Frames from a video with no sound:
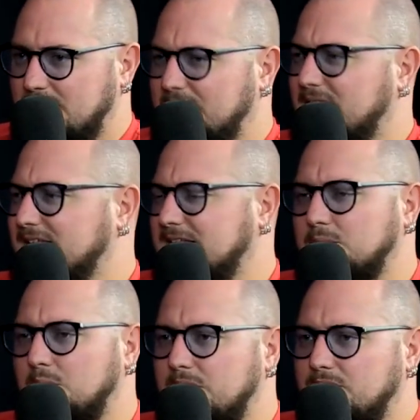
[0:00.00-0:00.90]
And is that
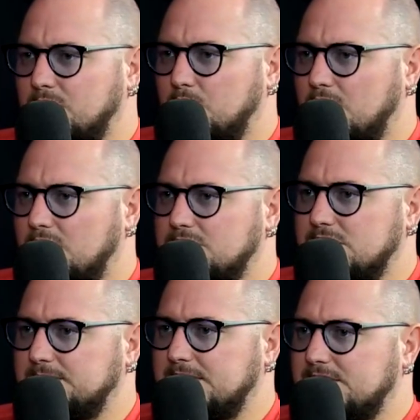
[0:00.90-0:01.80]
the one where you've got the
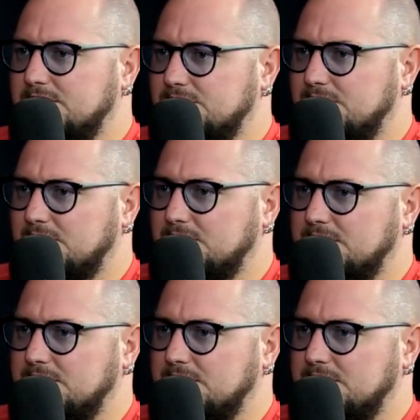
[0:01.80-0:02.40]
Warlords elimination as well,